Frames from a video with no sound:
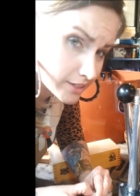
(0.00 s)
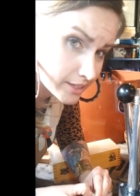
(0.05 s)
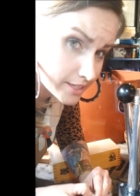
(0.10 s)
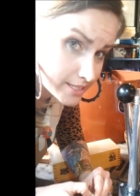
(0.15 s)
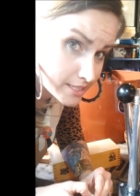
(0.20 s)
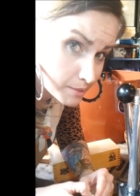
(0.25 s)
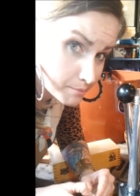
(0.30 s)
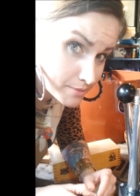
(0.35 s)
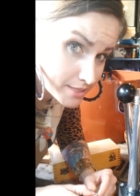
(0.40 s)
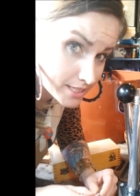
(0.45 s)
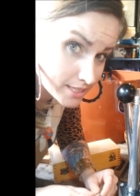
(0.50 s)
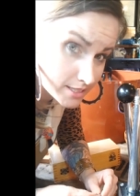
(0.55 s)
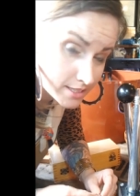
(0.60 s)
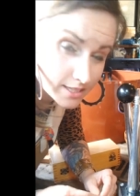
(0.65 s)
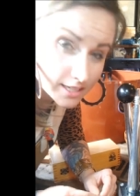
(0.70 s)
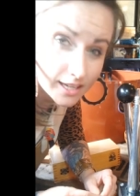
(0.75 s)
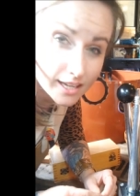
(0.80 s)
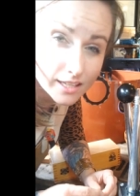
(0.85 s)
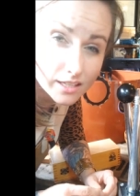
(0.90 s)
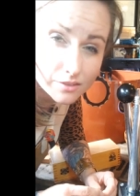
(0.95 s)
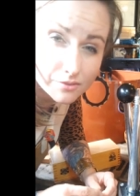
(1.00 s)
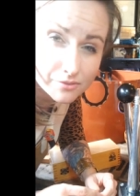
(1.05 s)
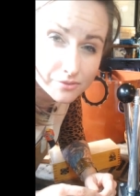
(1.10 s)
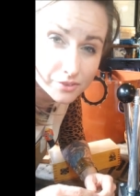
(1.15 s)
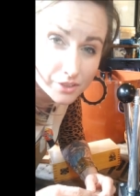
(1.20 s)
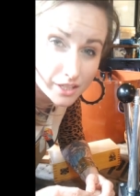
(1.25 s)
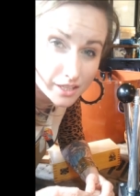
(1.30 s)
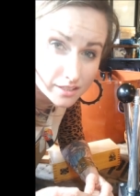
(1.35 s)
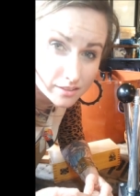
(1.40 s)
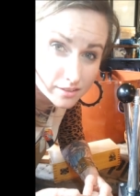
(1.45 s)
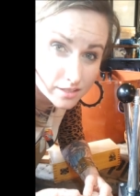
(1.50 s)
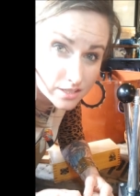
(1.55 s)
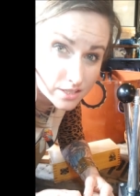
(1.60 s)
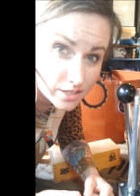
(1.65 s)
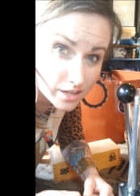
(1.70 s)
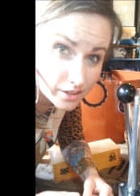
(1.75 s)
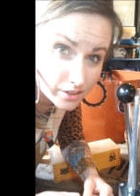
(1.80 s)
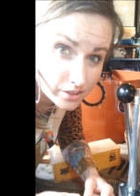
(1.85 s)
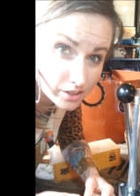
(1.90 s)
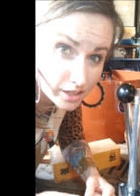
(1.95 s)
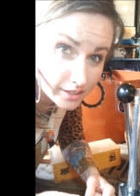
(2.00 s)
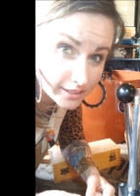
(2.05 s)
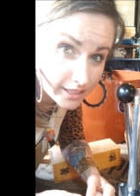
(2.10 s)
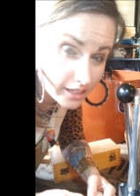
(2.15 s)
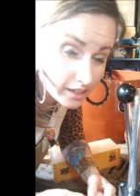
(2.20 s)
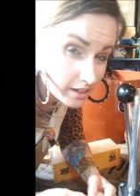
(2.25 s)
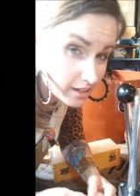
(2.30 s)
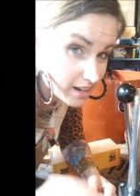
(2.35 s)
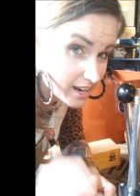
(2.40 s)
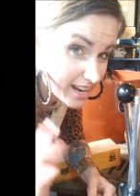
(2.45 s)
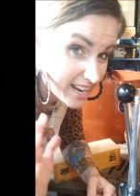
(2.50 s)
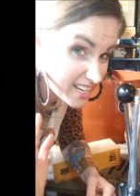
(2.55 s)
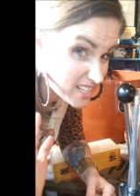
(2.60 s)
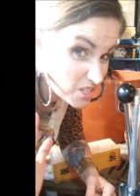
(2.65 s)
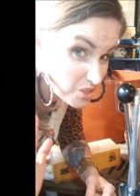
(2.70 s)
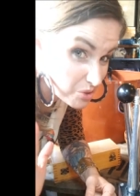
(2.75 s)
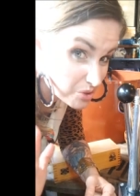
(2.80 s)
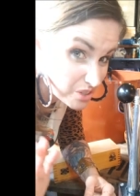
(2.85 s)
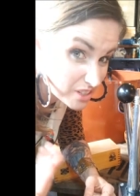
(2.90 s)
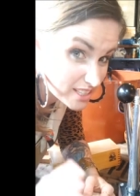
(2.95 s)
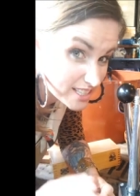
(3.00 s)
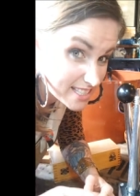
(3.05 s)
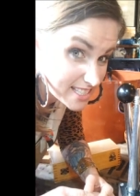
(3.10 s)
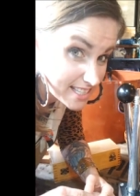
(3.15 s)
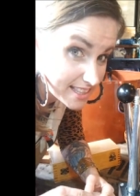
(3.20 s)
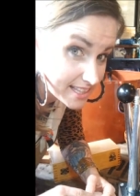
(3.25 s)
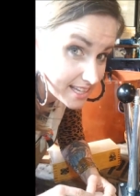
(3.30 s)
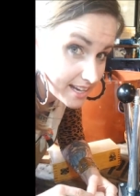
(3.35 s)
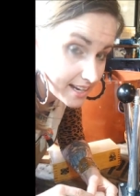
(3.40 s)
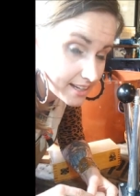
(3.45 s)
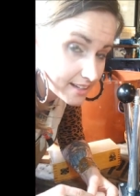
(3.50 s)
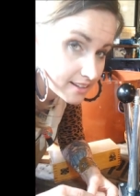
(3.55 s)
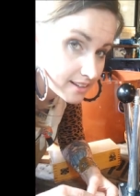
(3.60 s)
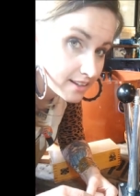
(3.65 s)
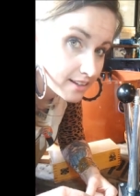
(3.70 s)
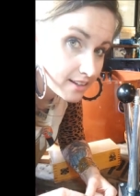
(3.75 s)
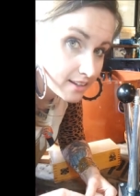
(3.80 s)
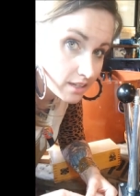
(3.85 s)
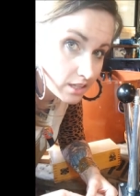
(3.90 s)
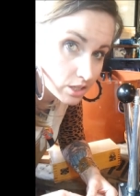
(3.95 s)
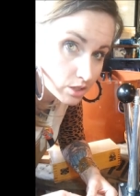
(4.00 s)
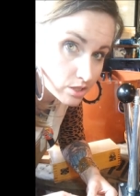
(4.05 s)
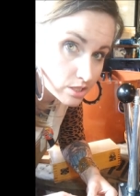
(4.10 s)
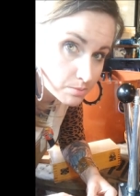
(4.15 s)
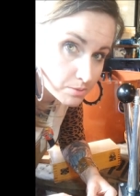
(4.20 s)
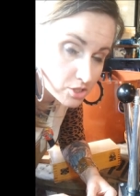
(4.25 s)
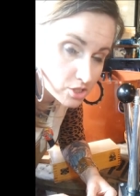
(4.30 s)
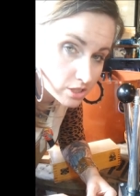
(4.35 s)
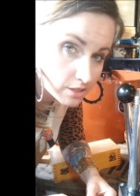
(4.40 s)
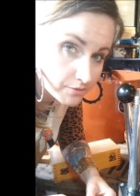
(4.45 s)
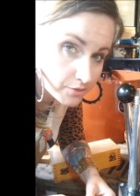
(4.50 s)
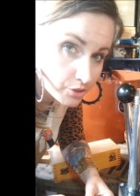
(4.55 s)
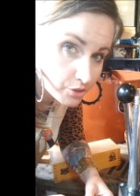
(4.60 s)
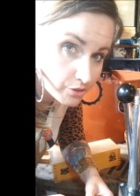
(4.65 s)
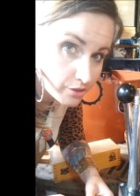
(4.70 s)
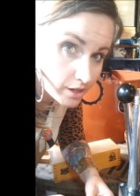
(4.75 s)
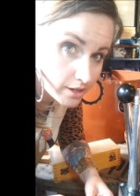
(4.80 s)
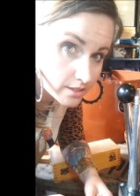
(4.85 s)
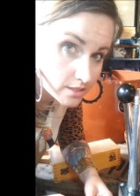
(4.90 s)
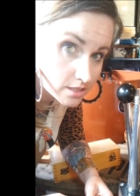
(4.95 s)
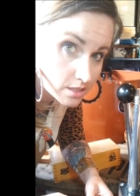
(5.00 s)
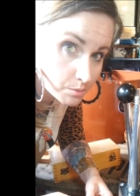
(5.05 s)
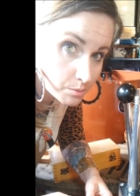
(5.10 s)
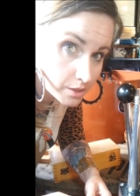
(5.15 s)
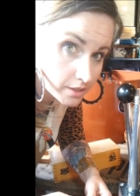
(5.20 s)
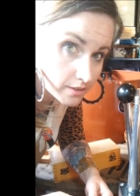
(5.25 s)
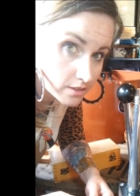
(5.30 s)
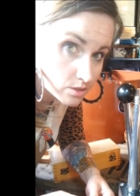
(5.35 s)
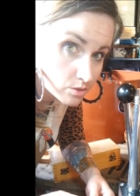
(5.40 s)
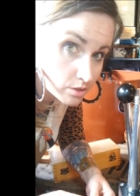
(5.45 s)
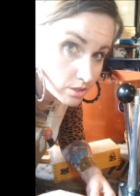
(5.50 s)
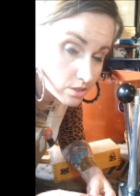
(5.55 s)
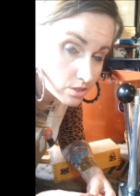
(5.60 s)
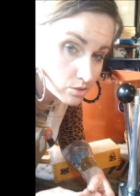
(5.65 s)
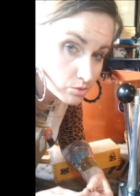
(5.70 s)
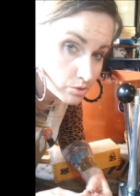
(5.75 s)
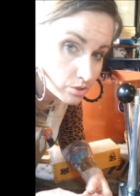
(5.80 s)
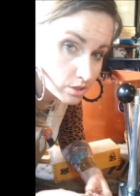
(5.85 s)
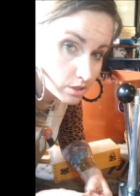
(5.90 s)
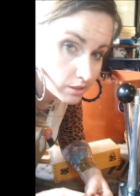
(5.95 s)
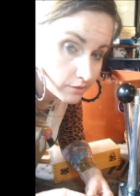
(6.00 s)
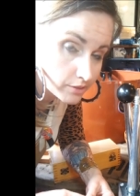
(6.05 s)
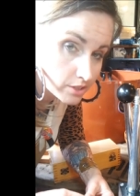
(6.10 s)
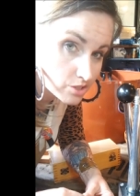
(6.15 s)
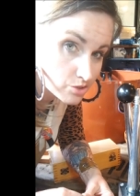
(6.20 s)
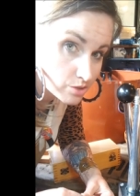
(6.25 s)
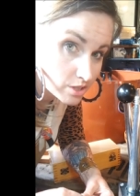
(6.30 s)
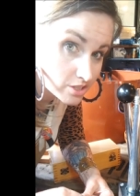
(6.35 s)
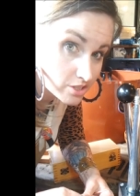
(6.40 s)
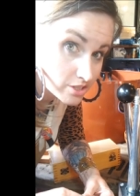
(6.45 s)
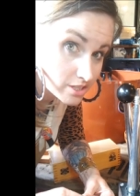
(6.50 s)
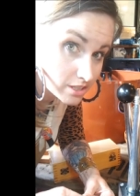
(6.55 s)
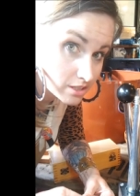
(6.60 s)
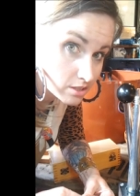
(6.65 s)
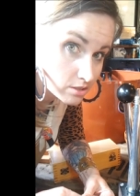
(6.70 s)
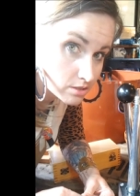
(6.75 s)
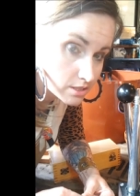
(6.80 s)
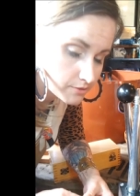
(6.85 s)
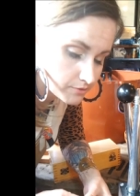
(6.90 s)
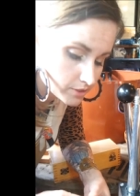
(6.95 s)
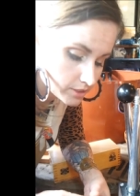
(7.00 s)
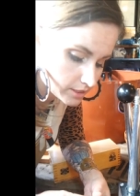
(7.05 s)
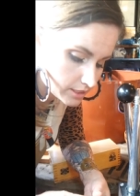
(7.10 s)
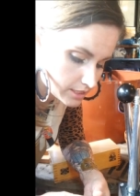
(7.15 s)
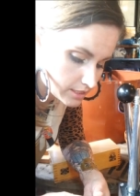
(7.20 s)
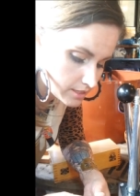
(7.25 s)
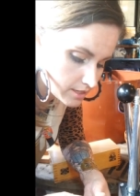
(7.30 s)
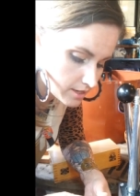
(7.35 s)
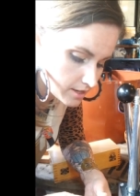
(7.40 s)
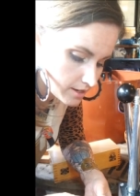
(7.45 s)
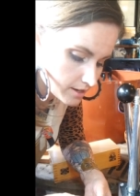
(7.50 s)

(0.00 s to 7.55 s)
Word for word: very tempting to kind of flood the solder on there. I totally did that. You know, especially if you're not someone that's going to school and don't have an instructor telling you differently.